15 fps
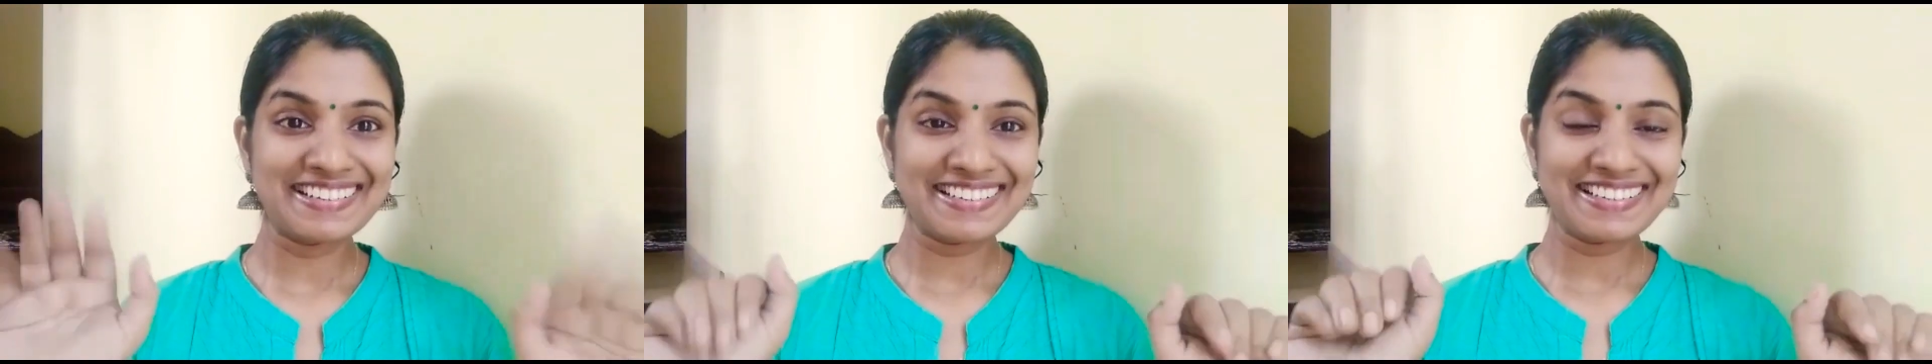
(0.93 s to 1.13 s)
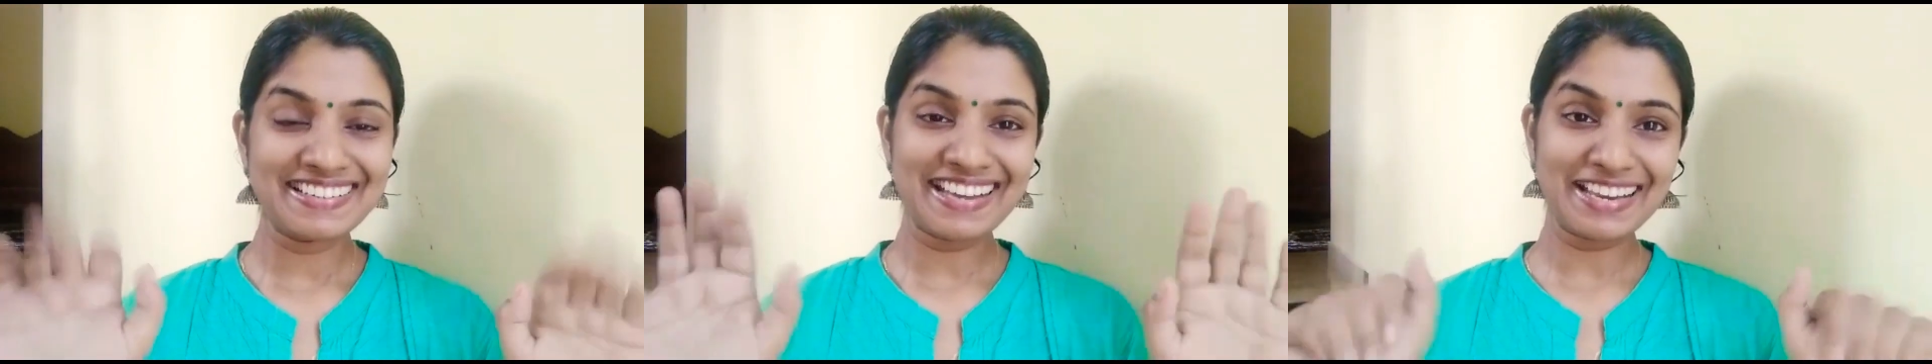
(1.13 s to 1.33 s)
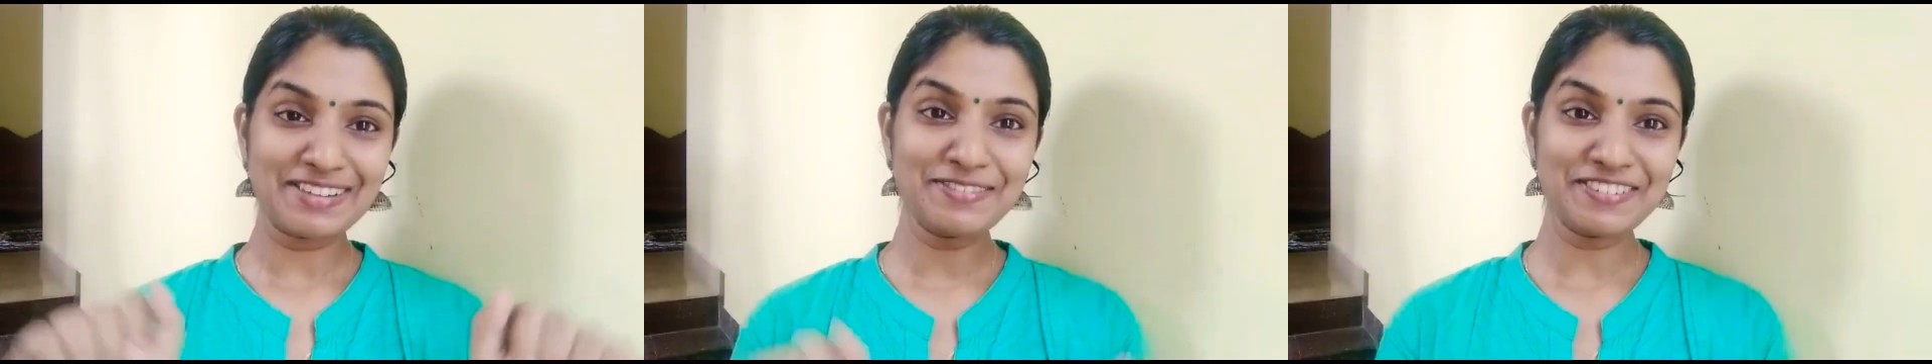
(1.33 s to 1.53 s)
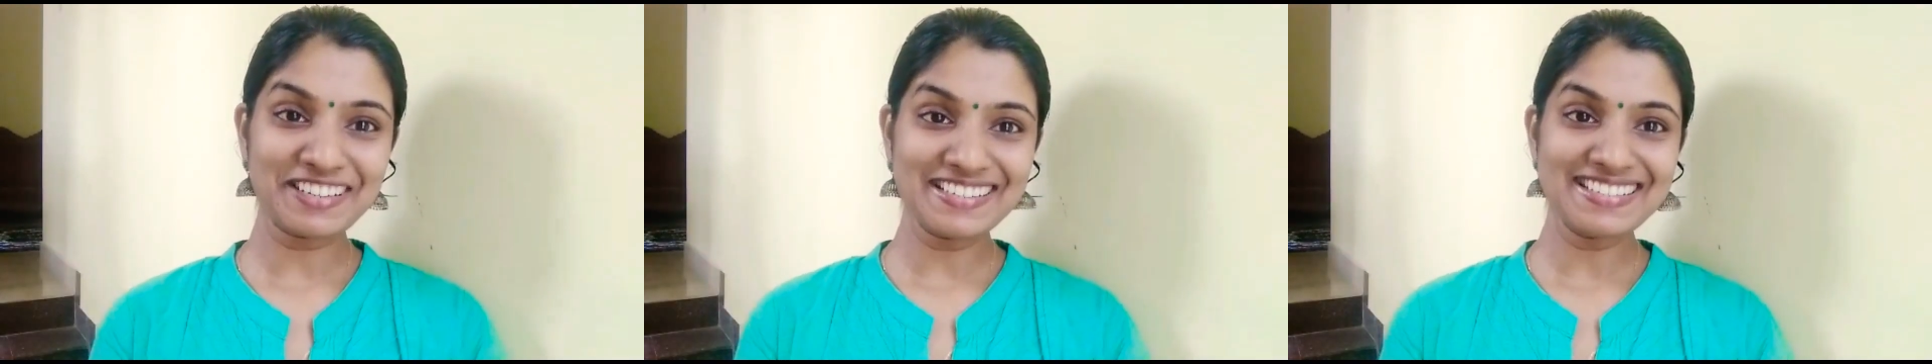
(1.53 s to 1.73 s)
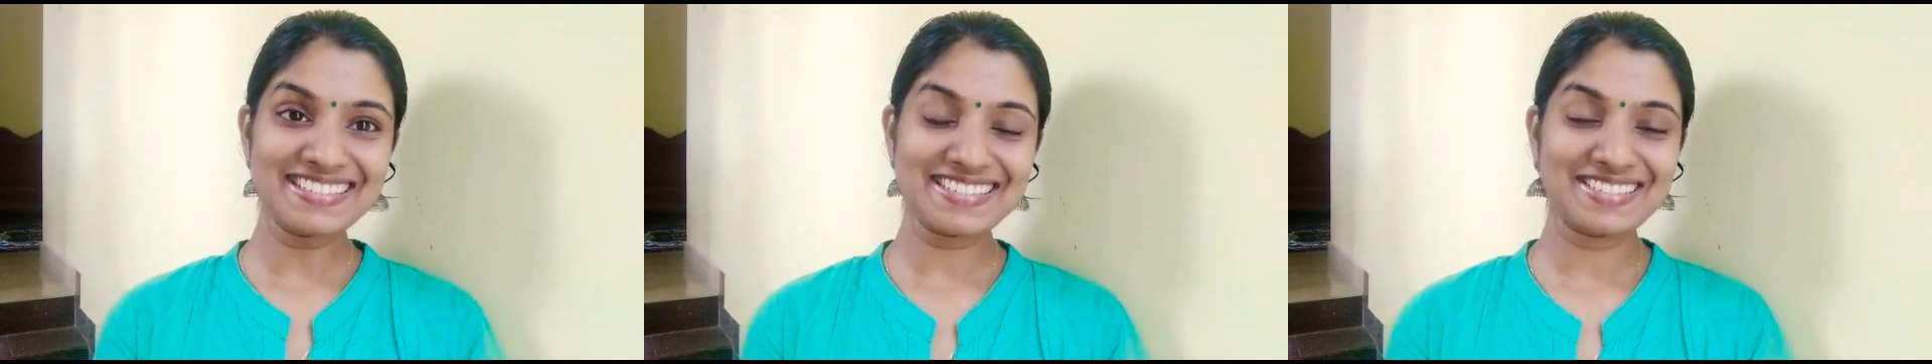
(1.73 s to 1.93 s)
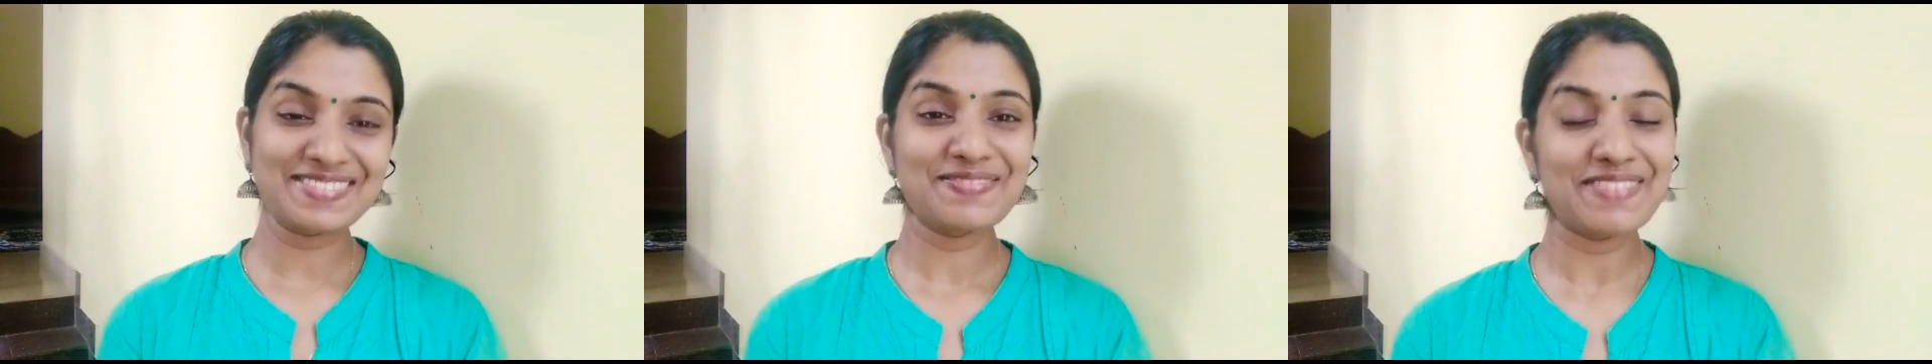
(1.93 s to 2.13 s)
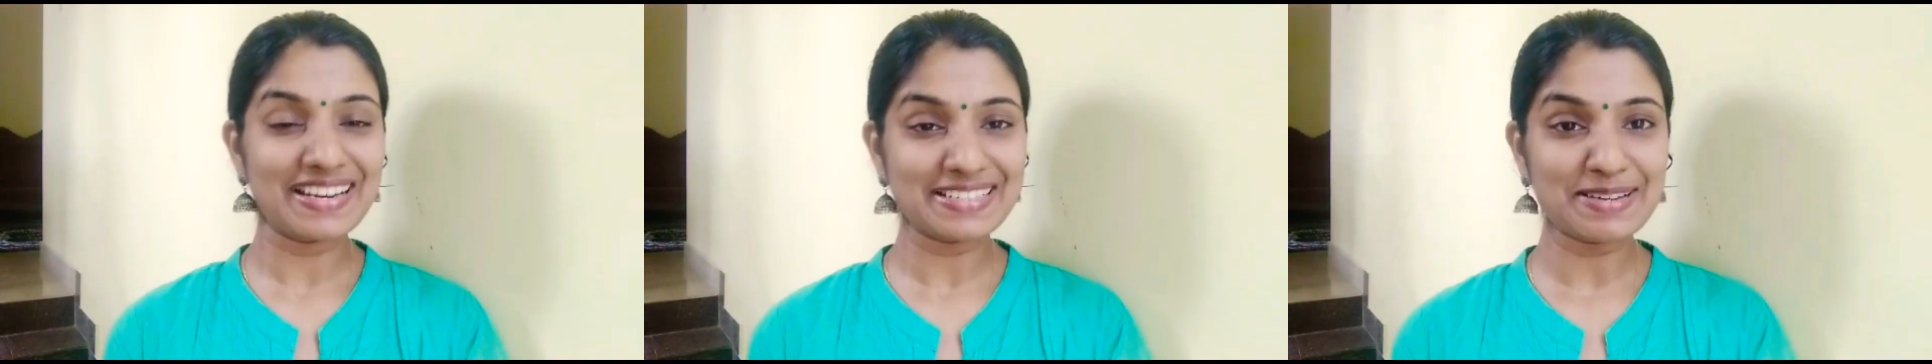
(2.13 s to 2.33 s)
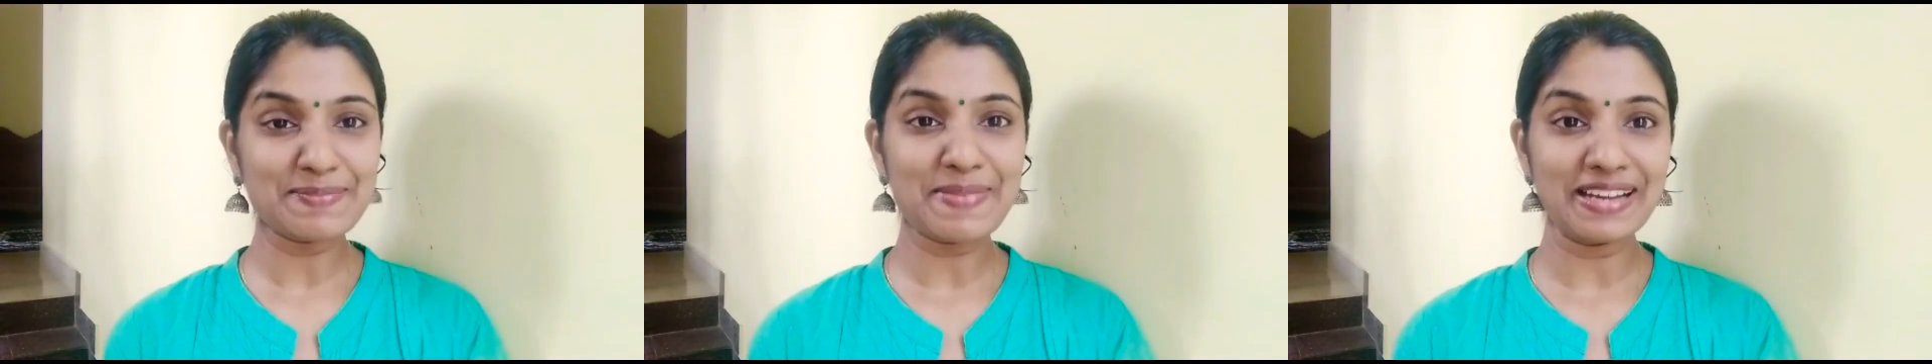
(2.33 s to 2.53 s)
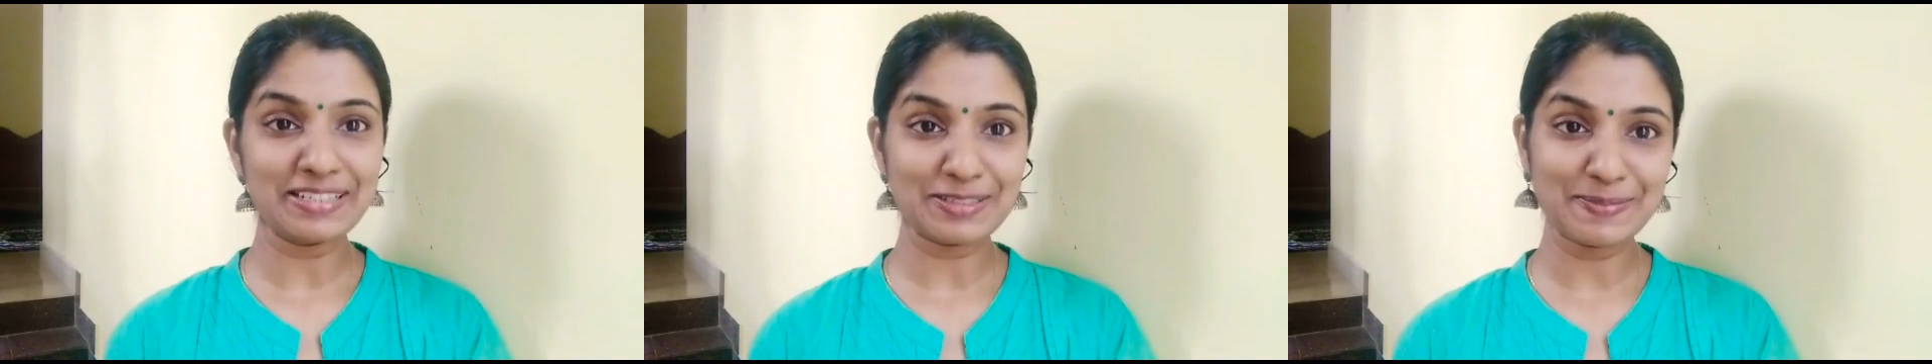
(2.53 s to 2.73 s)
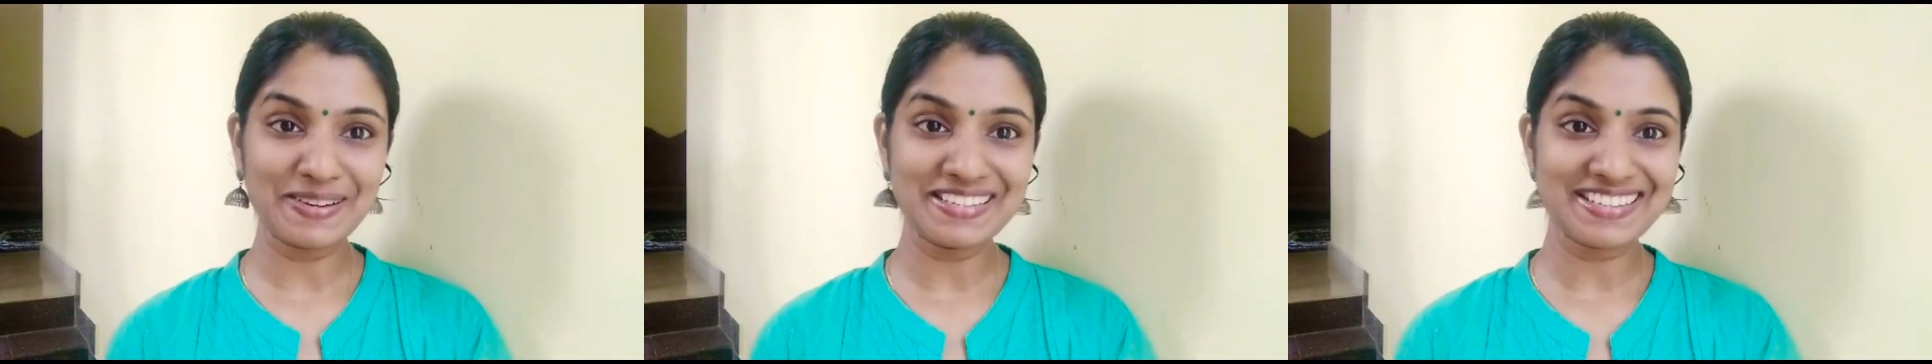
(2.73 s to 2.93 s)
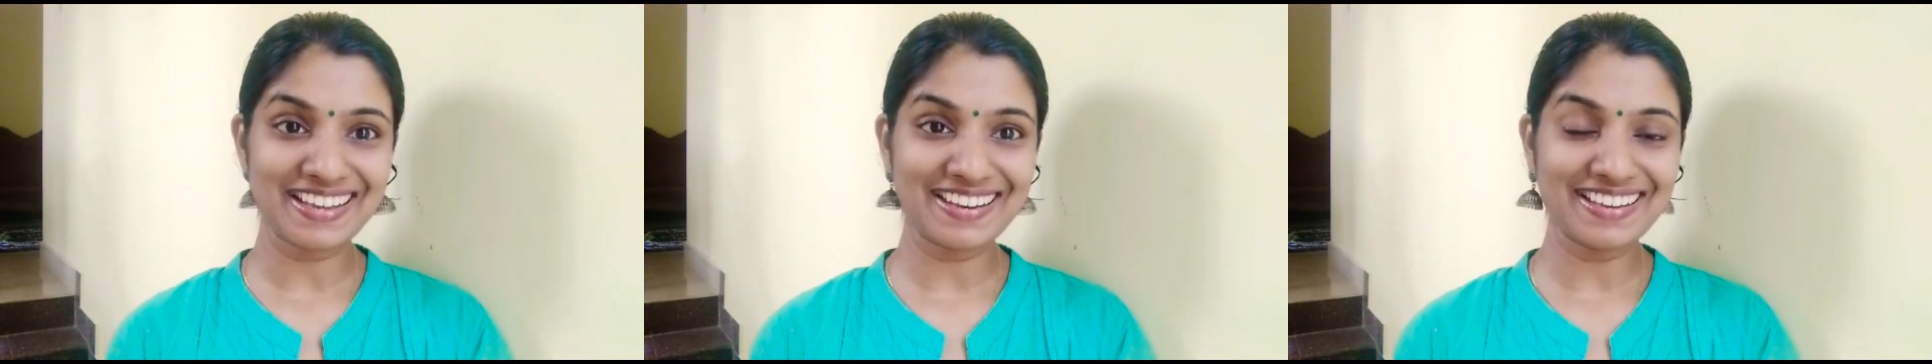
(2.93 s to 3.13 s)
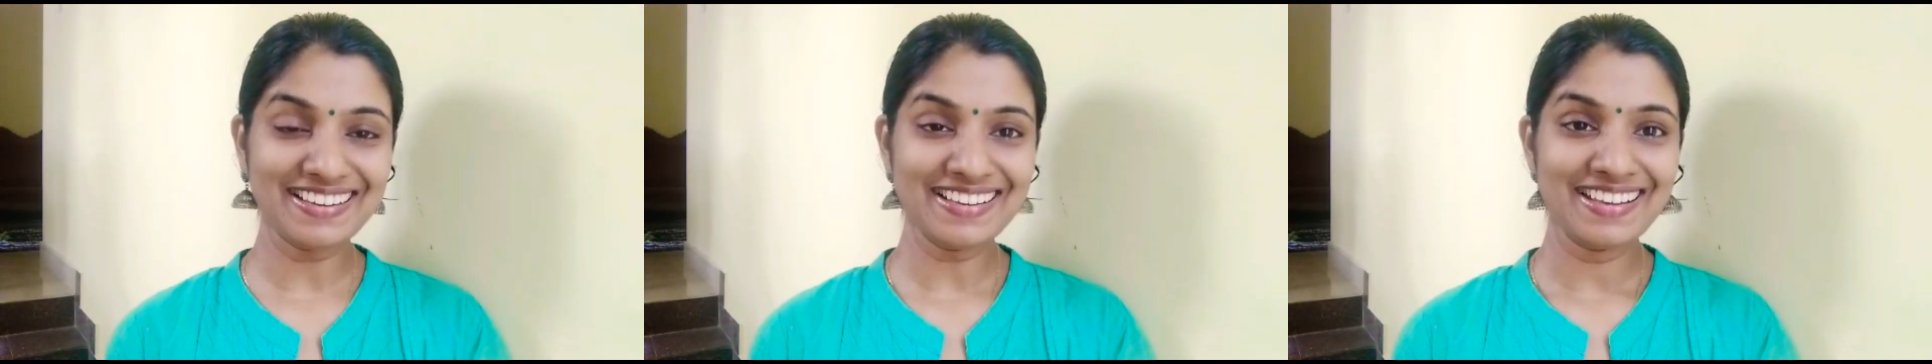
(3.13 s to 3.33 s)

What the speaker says: Hello friends, welcome back to my channel.